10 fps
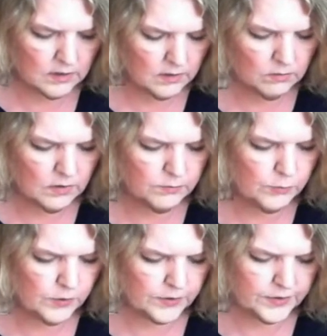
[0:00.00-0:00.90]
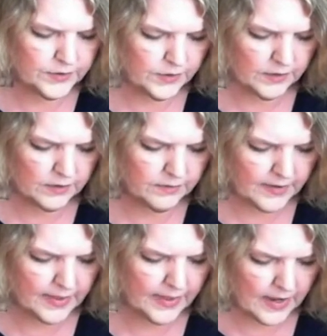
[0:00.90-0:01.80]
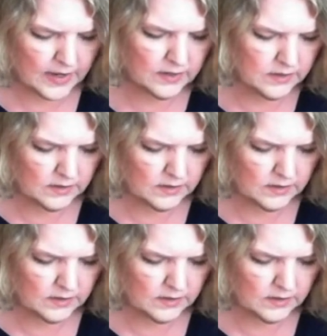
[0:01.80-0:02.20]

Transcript: One more to clarify that.